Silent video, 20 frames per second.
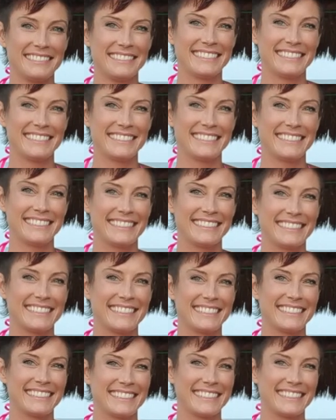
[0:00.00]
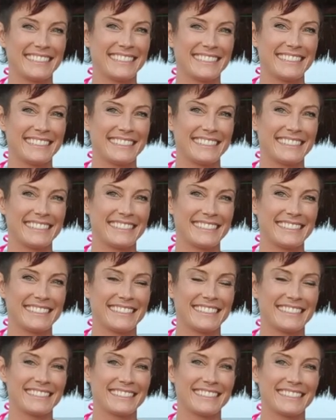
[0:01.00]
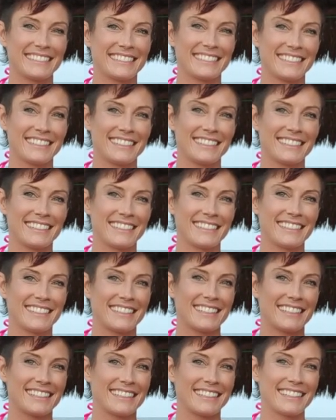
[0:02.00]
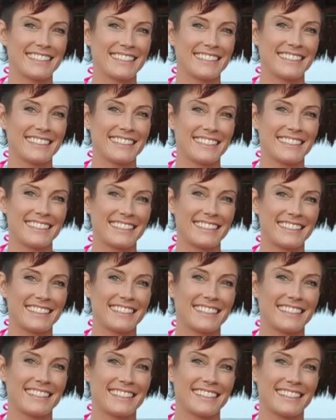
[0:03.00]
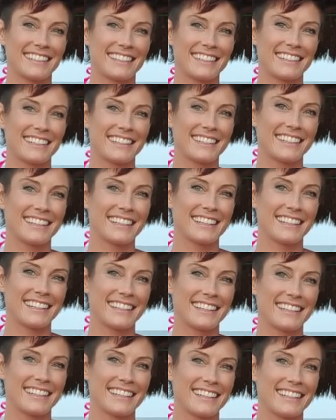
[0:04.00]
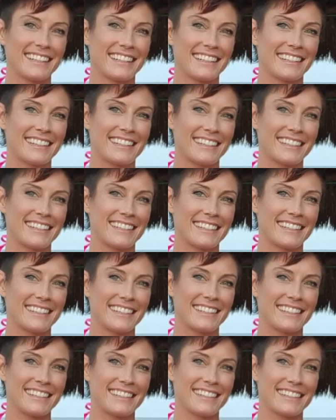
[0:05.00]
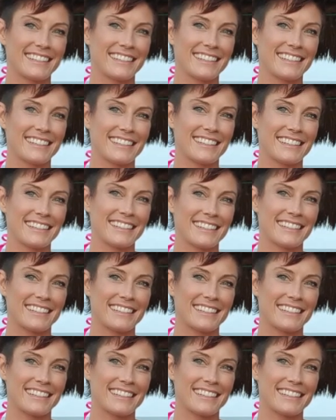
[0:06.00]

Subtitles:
The person shown says nothing.